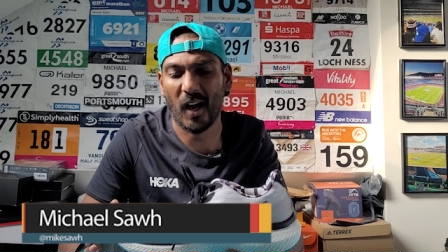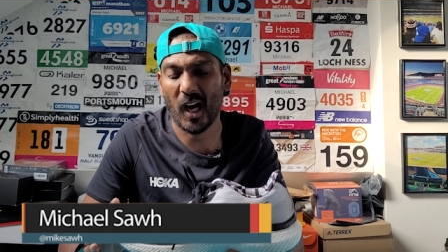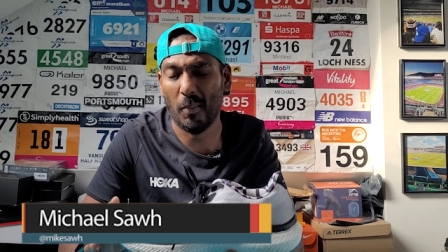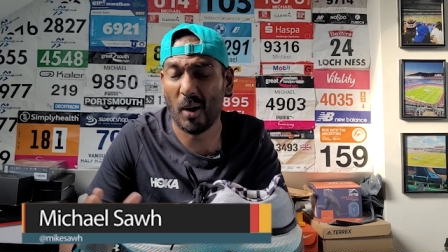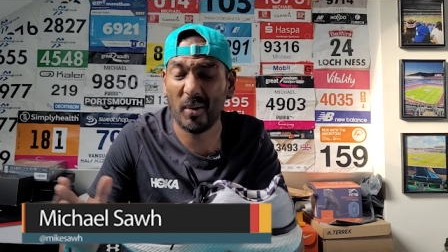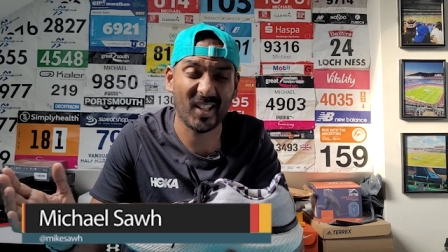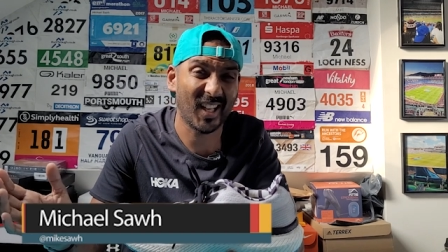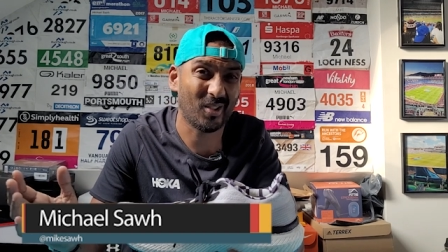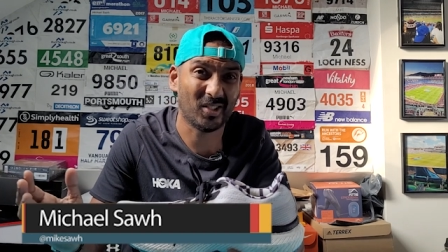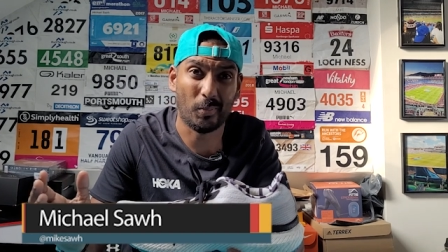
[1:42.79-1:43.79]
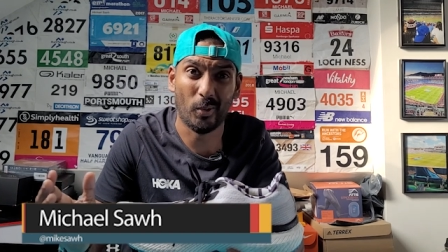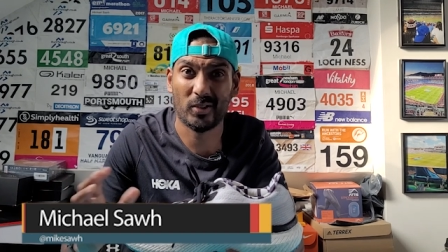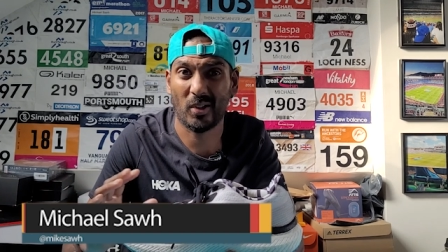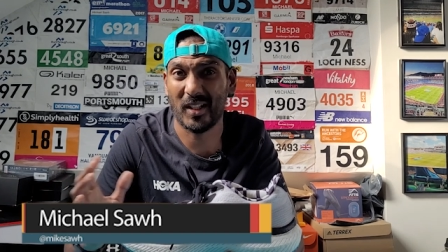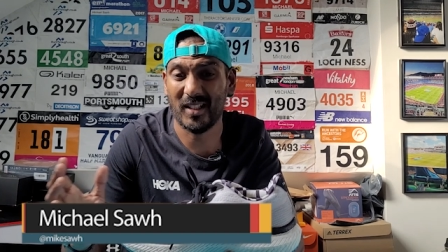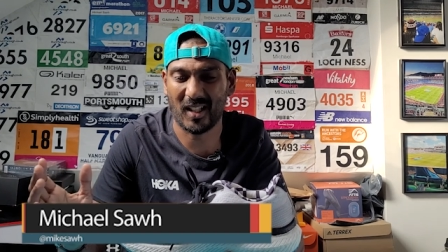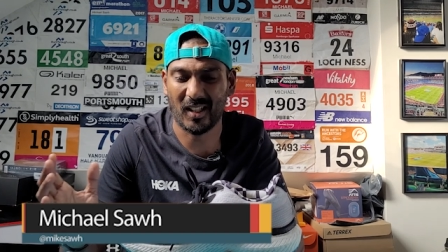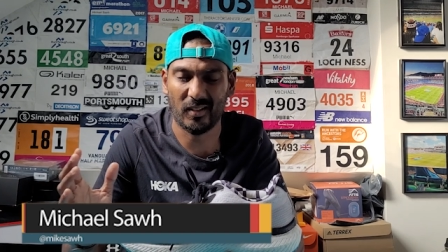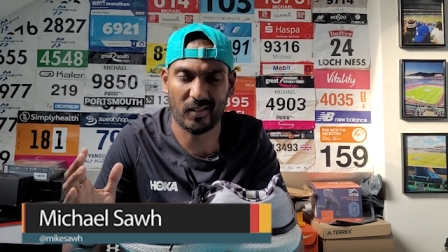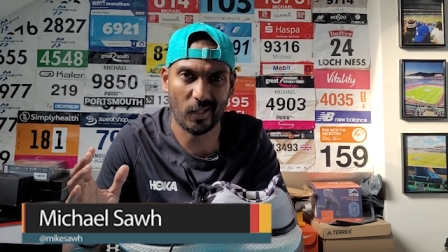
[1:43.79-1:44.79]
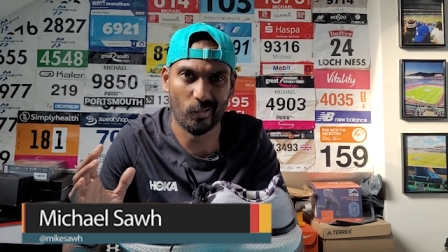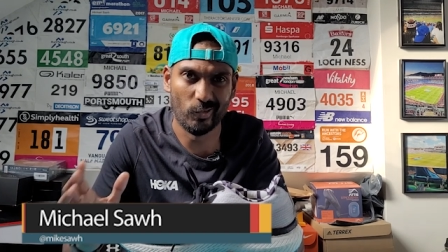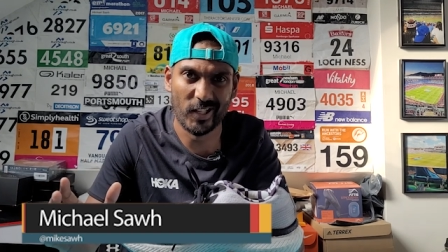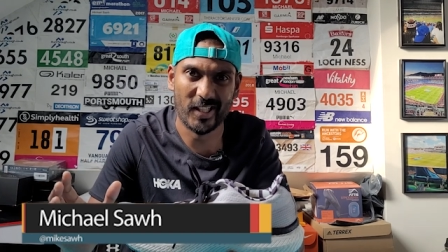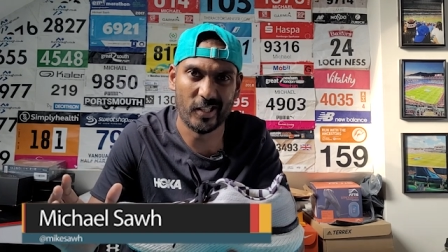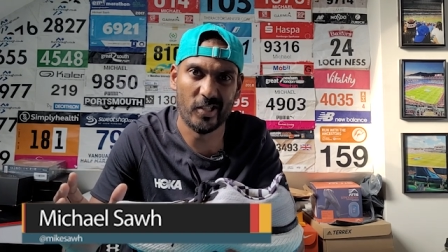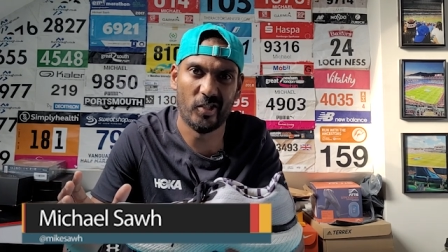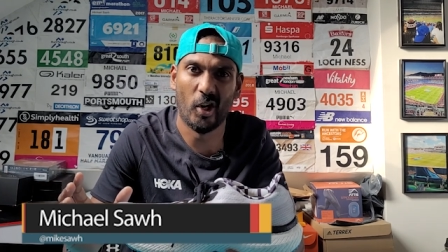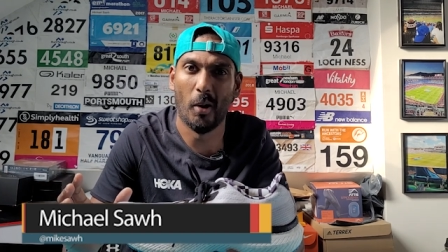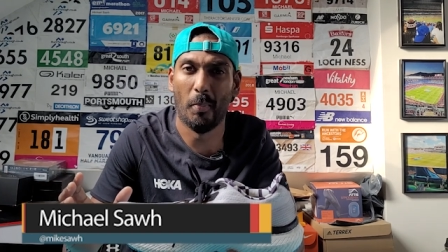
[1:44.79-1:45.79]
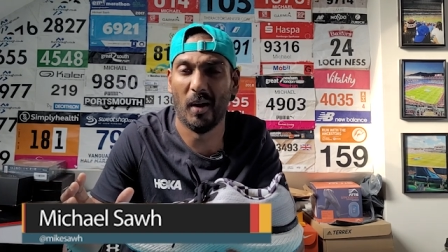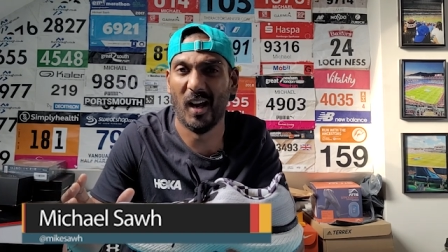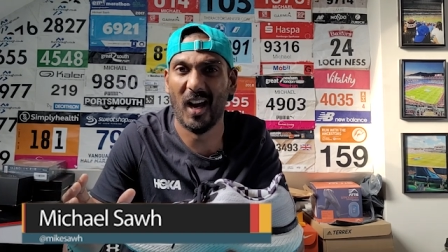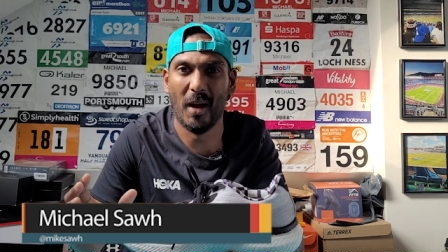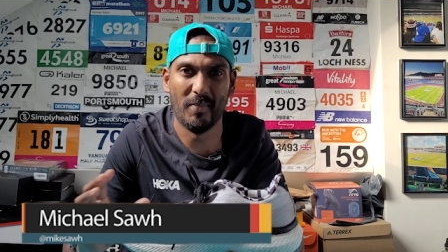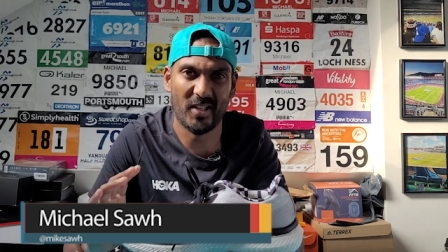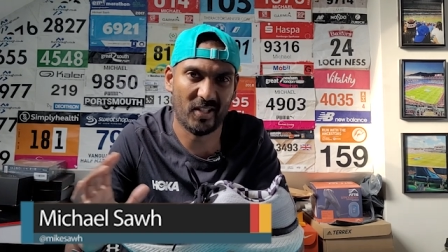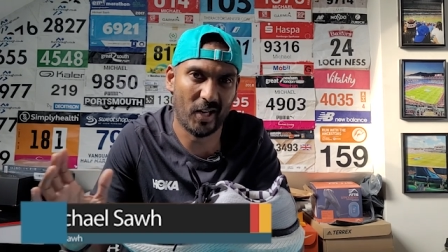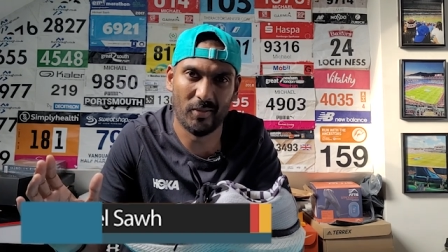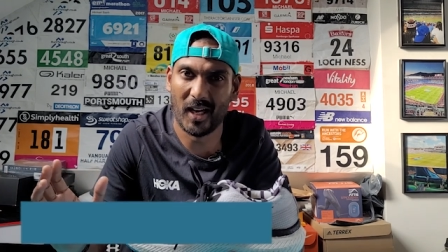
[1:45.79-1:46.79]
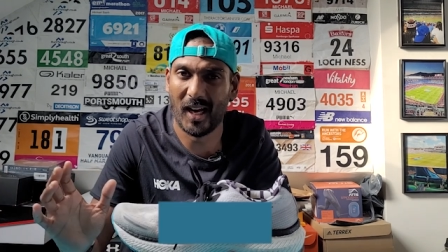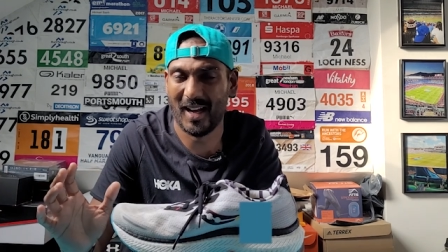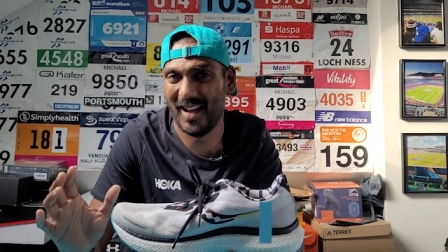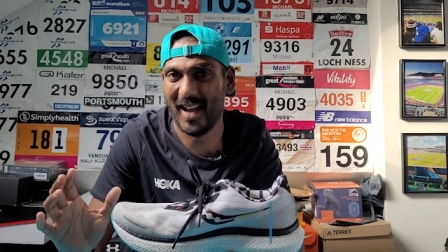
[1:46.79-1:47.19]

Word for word: Um, I would say across the board, Saucony's kind of done a really good job um, this year on that.